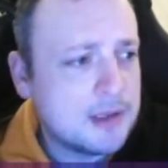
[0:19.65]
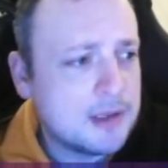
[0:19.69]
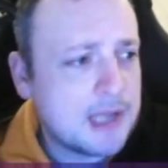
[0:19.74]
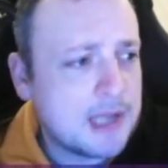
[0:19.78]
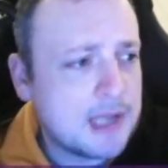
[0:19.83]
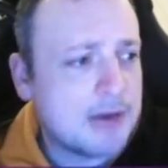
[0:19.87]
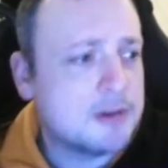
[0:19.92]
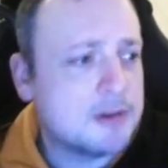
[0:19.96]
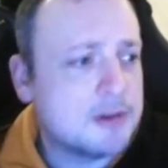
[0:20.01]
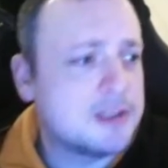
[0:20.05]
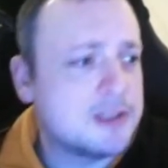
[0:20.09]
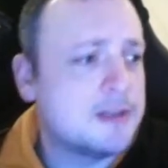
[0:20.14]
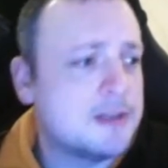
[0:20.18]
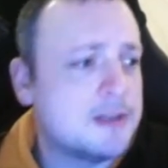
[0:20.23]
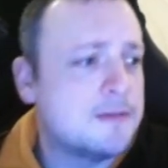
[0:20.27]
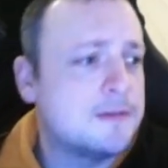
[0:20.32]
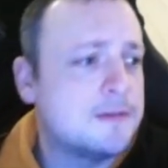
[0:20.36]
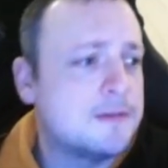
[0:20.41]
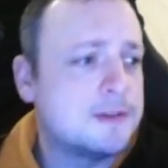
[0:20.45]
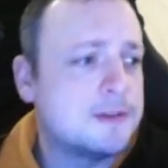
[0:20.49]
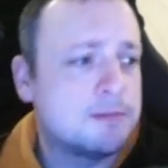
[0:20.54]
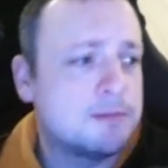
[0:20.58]

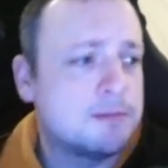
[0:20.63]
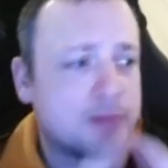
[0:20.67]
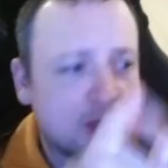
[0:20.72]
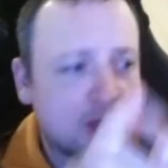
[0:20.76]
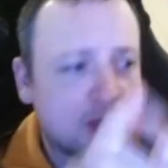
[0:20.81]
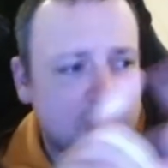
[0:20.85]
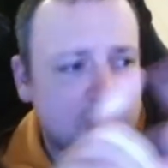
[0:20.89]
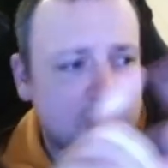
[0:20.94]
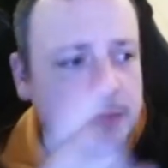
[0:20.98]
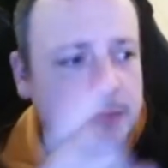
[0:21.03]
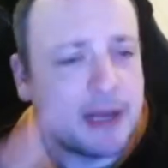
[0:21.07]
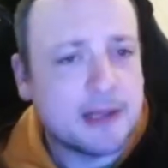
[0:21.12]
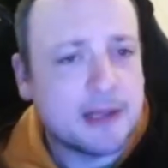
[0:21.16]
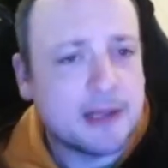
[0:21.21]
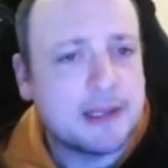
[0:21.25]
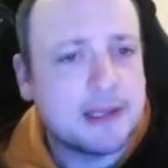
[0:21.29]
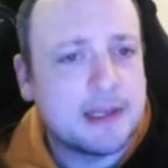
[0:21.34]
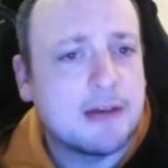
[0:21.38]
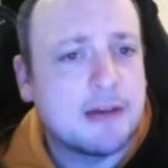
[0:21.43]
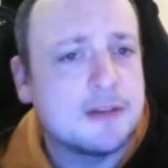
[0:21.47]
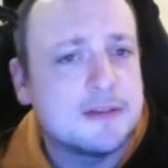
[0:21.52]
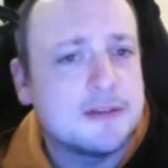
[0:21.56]
narratives, branching path
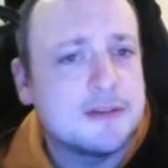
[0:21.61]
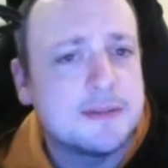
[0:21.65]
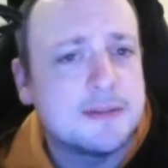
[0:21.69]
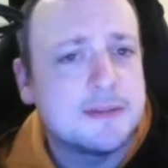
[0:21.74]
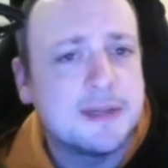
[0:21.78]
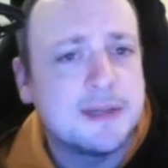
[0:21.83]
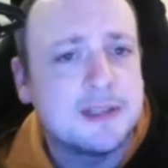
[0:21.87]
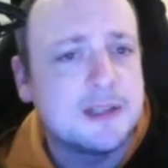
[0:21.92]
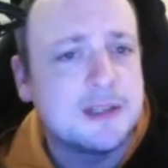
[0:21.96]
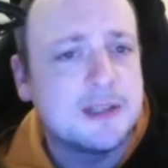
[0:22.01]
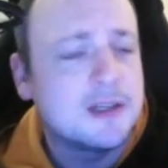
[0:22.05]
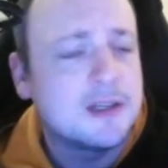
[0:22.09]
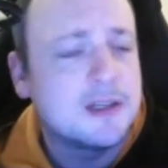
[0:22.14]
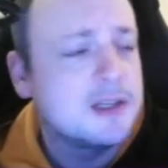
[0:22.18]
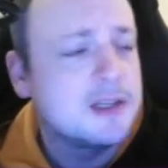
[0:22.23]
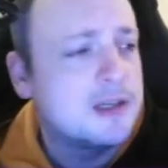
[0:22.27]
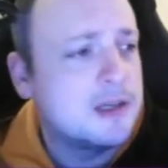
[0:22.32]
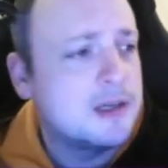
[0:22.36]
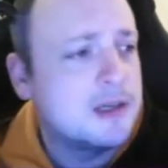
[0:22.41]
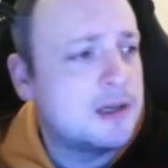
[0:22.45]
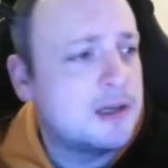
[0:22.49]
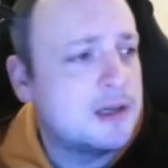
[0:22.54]
narratives,
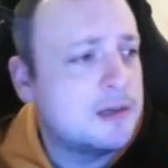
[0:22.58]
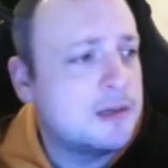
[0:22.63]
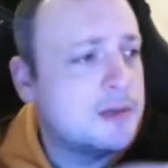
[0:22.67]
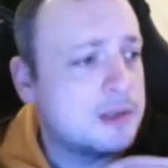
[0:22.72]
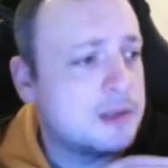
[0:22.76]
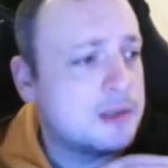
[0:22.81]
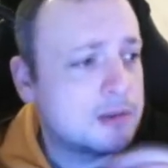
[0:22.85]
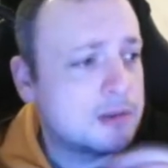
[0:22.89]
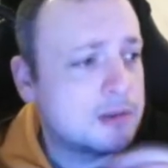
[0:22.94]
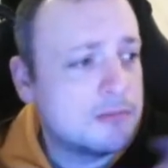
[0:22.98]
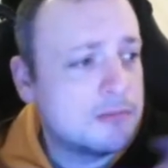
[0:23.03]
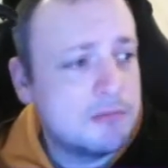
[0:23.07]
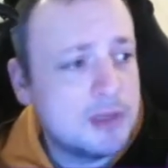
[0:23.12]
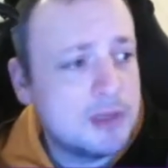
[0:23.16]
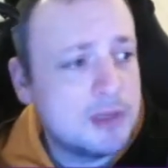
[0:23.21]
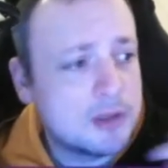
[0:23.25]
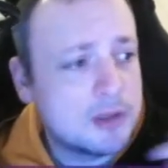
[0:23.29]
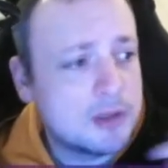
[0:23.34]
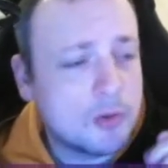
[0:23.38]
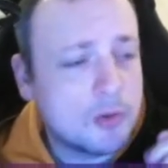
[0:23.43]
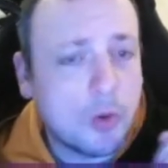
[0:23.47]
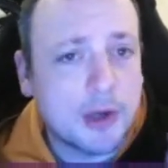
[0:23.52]
basically. It's
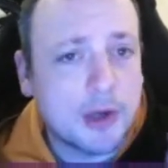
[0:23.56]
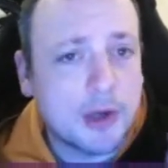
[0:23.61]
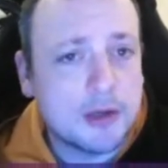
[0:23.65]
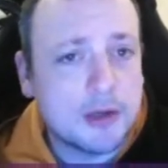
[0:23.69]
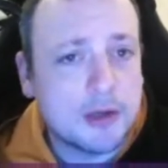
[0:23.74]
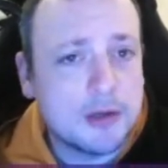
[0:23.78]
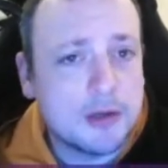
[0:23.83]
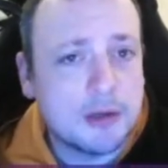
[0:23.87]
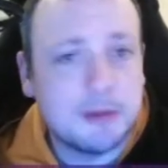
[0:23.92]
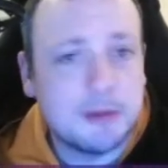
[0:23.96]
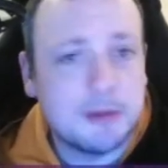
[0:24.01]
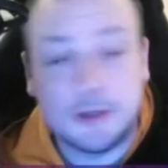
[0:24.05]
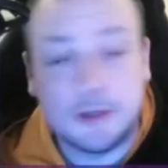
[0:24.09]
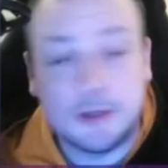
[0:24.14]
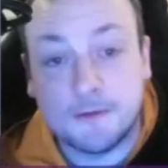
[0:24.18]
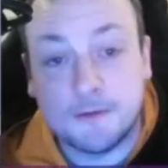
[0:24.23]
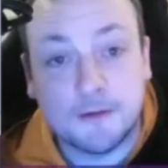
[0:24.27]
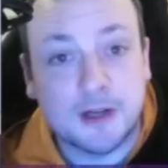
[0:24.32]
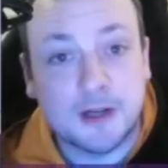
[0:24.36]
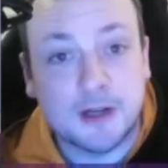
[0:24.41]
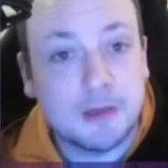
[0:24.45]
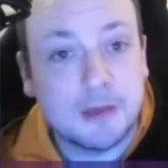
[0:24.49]
quite good. I mean, it's
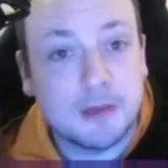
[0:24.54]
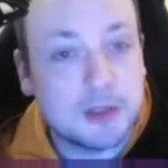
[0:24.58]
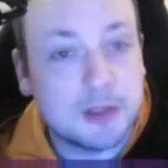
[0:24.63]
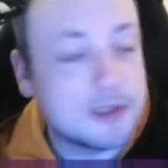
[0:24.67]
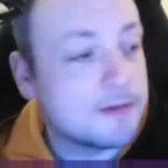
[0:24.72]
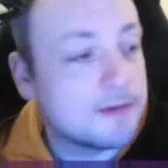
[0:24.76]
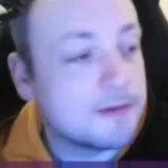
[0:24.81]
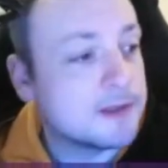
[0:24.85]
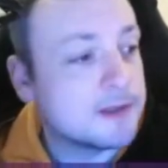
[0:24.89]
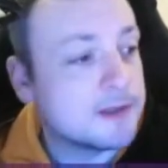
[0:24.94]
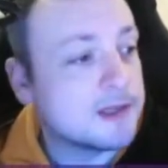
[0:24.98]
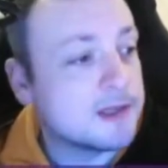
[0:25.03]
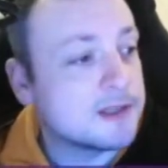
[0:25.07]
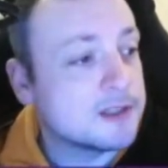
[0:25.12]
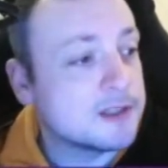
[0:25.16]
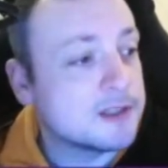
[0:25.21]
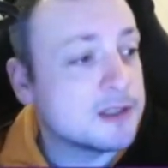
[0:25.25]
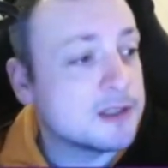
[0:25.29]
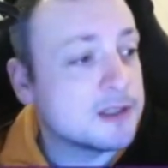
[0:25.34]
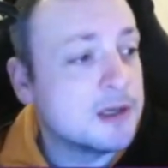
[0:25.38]
free, which is fantastic.